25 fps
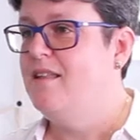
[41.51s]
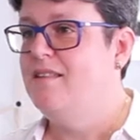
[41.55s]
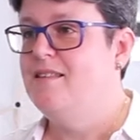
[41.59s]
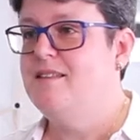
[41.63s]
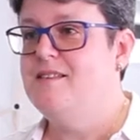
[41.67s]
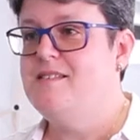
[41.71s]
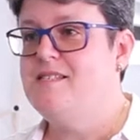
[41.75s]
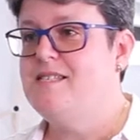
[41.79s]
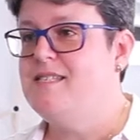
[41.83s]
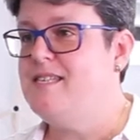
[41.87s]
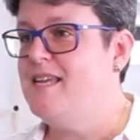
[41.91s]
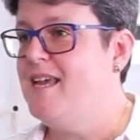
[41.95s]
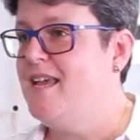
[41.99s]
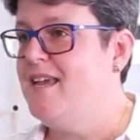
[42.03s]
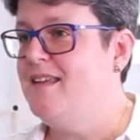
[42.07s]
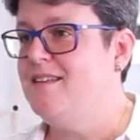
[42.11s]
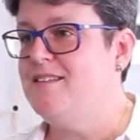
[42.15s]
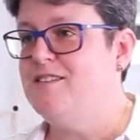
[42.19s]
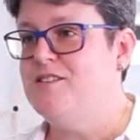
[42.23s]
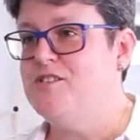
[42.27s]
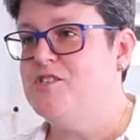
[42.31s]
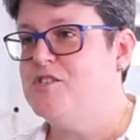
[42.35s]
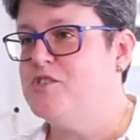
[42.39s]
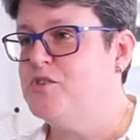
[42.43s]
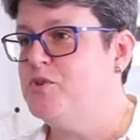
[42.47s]
The
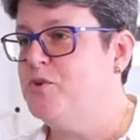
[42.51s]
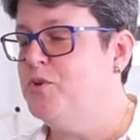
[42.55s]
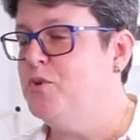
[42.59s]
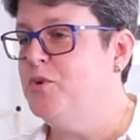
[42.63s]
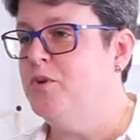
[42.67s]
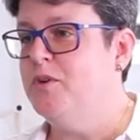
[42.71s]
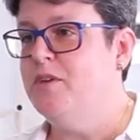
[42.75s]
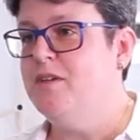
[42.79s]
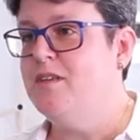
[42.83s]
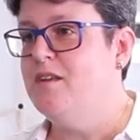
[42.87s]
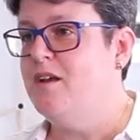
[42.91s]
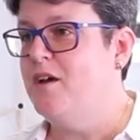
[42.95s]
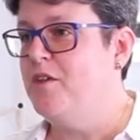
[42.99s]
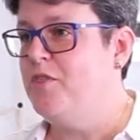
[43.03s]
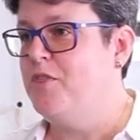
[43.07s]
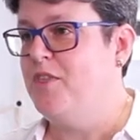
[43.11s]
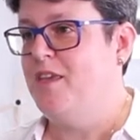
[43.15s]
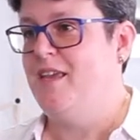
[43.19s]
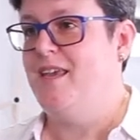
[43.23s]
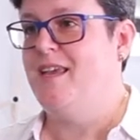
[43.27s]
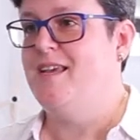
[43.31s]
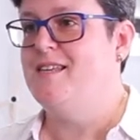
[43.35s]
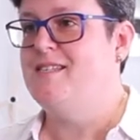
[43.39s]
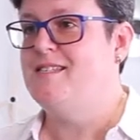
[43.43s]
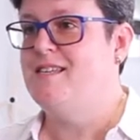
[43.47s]
state, the school,
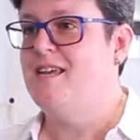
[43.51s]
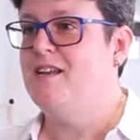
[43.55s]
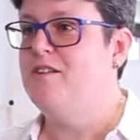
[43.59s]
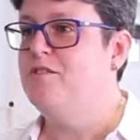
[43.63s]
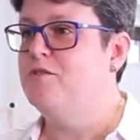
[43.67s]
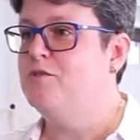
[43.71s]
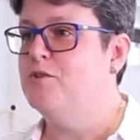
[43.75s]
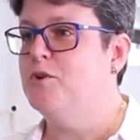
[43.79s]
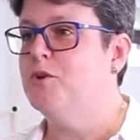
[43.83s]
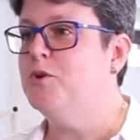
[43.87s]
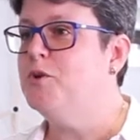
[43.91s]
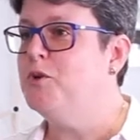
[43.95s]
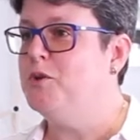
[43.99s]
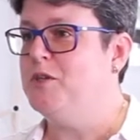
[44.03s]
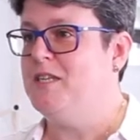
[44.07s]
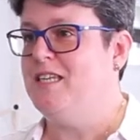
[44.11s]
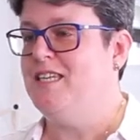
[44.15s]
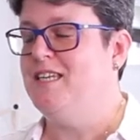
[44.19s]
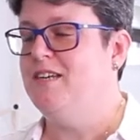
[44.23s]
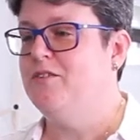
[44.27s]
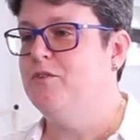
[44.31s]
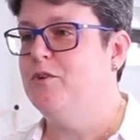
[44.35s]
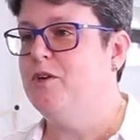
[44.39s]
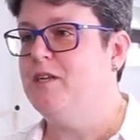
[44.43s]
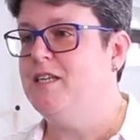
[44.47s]
nothing has any role
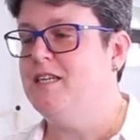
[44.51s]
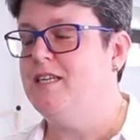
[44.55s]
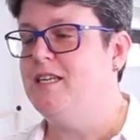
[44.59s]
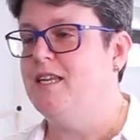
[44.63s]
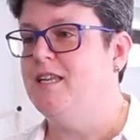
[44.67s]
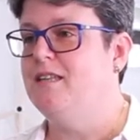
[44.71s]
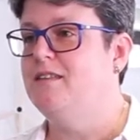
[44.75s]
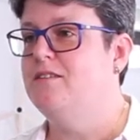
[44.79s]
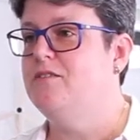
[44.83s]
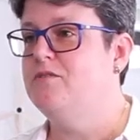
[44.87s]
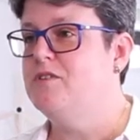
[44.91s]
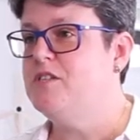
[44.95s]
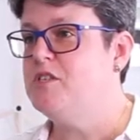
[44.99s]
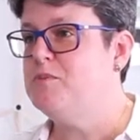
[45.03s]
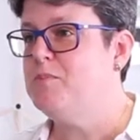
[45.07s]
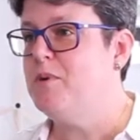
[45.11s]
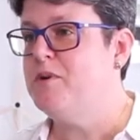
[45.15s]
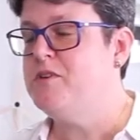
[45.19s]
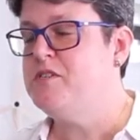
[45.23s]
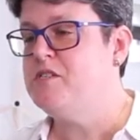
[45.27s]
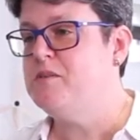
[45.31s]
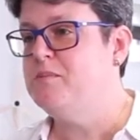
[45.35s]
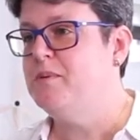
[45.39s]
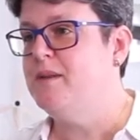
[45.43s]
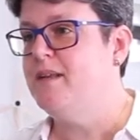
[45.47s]
in it. The
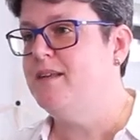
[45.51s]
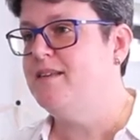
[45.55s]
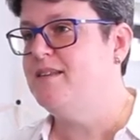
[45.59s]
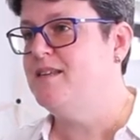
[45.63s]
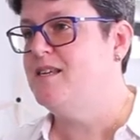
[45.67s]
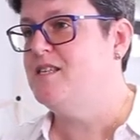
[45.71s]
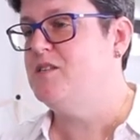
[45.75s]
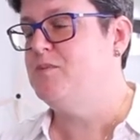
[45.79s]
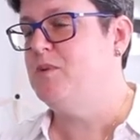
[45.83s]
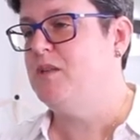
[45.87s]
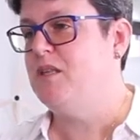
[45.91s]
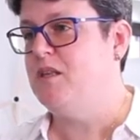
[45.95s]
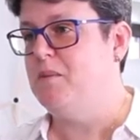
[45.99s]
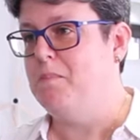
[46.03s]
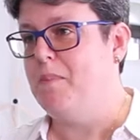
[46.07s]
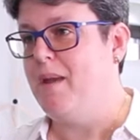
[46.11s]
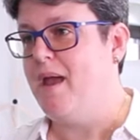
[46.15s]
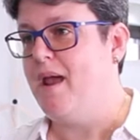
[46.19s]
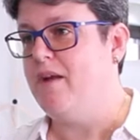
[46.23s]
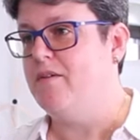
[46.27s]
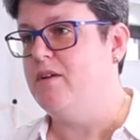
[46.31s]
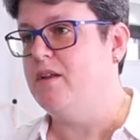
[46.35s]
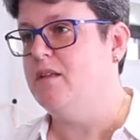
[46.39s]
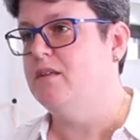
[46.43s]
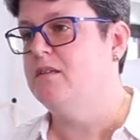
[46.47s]
responsibility is with the
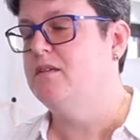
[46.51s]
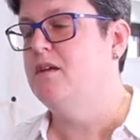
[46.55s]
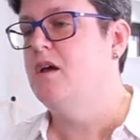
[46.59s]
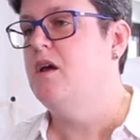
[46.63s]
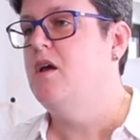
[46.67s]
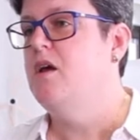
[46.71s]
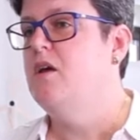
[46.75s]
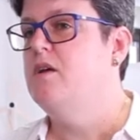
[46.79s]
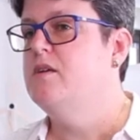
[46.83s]
parent.